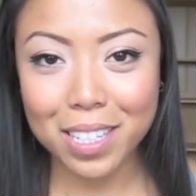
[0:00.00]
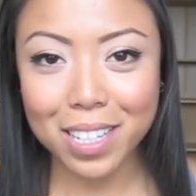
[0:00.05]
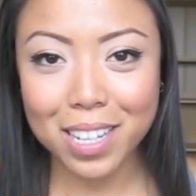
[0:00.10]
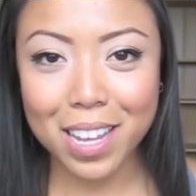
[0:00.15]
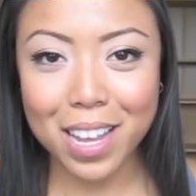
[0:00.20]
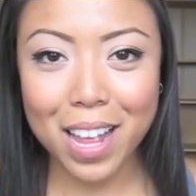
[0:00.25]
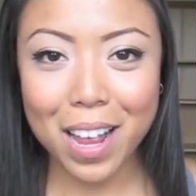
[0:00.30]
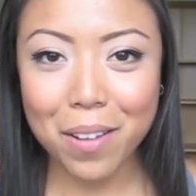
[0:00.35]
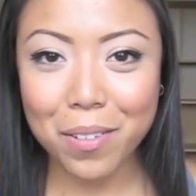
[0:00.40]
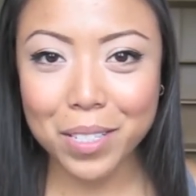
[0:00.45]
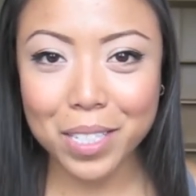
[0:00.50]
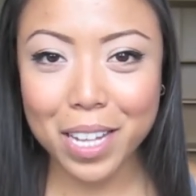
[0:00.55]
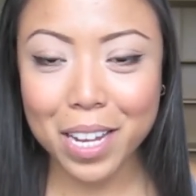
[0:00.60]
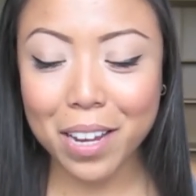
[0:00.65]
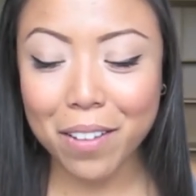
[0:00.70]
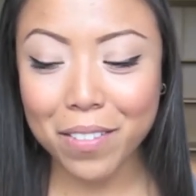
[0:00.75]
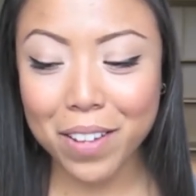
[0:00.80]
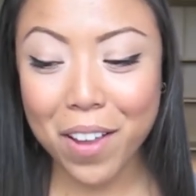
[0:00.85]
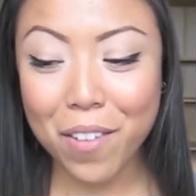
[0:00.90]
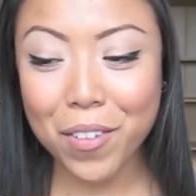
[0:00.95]
I was
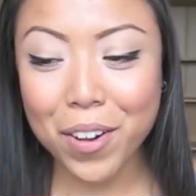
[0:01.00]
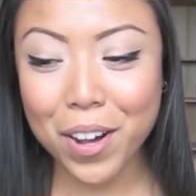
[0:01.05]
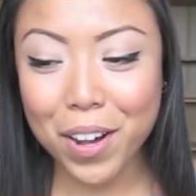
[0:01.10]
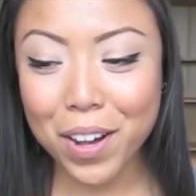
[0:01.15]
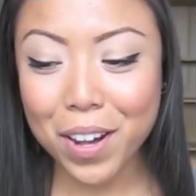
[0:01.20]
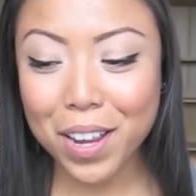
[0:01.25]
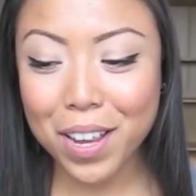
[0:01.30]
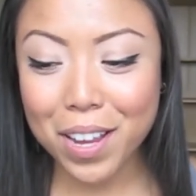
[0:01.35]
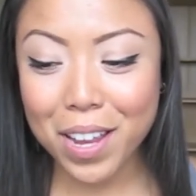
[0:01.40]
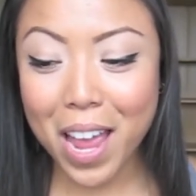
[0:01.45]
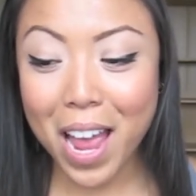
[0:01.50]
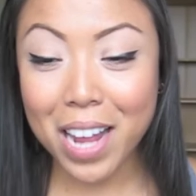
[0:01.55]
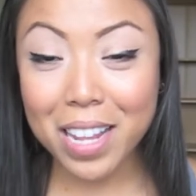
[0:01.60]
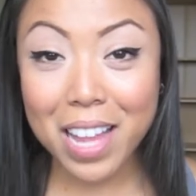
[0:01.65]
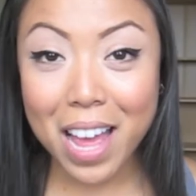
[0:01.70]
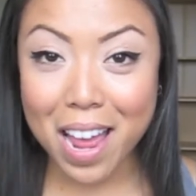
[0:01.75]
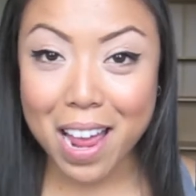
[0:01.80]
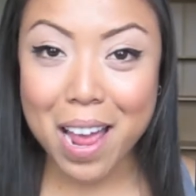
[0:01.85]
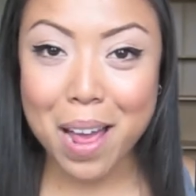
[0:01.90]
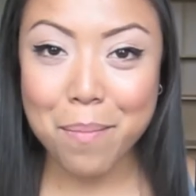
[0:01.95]
like, I've never had
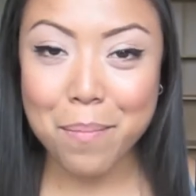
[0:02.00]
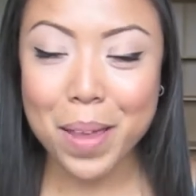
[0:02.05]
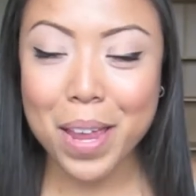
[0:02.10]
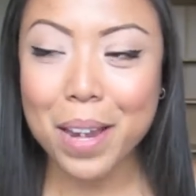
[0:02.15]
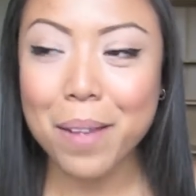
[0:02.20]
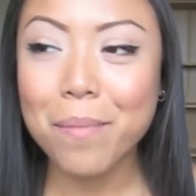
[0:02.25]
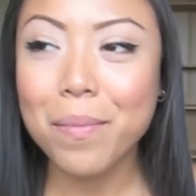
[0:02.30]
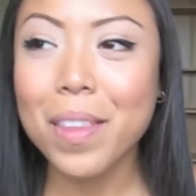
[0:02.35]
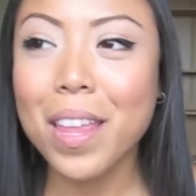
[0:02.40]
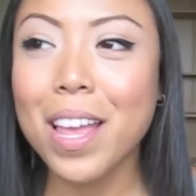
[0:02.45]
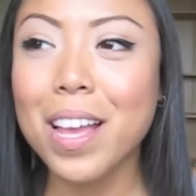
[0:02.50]
that happen.